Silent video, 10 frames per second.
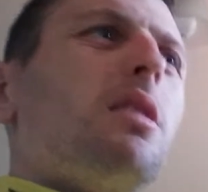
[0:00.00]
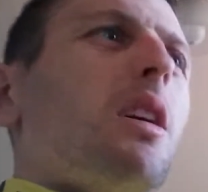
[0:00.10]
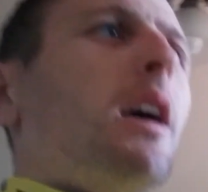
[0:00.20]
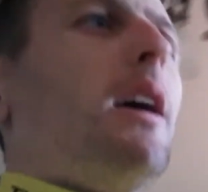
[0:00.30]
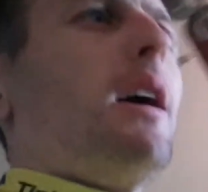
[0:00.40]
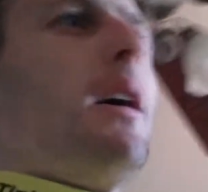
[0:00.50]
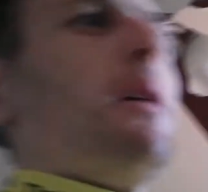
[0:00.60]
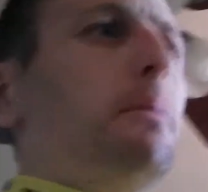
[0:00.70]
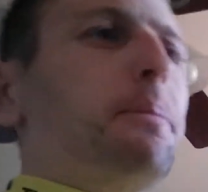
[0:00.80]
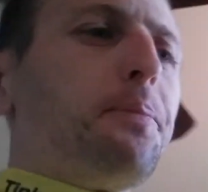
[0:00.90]

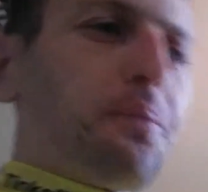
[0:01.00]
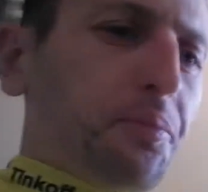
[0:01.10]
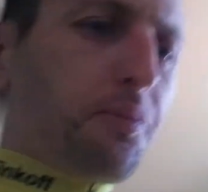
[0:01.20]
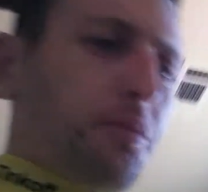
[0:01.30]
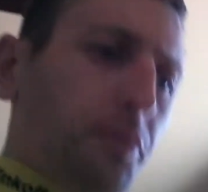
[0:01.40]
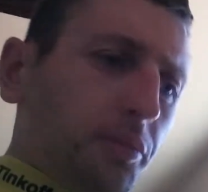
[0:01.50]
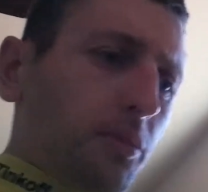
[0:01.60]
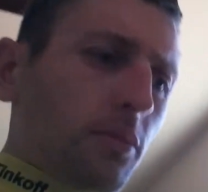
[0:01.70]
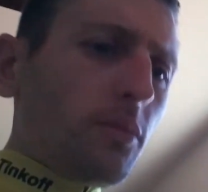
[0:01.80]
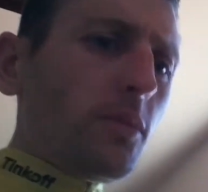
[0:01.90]
of
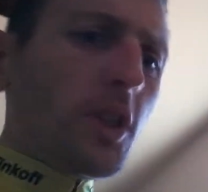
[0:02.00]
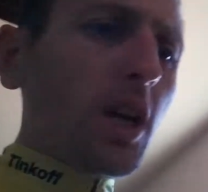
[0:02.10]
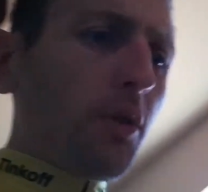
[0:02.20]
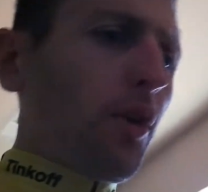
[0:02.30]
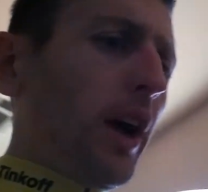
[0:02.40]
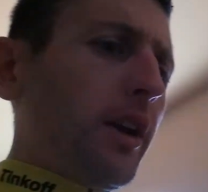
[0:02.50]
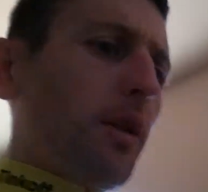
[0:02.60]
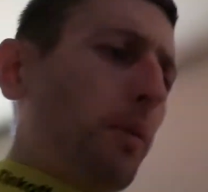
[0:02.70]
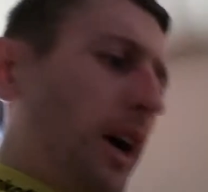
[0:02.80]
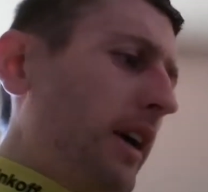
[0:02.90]

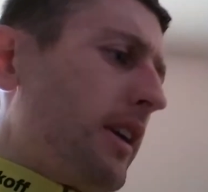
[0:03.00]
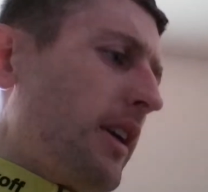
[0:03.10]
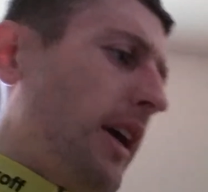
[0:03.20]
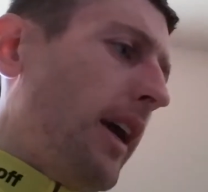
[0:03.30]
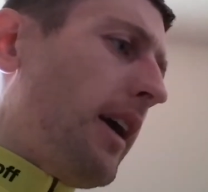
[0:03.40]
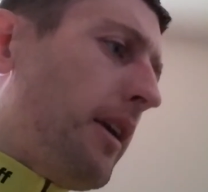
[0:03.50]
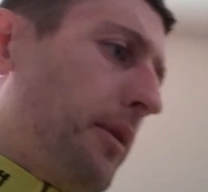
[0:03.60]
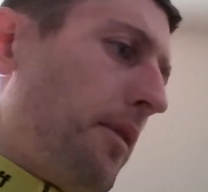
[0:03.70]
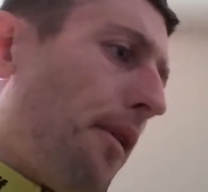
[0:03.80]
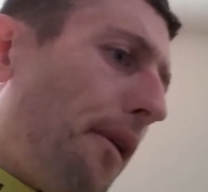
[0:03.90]
riding the bike,
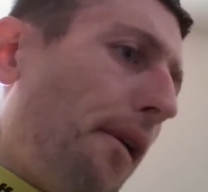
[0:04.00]
and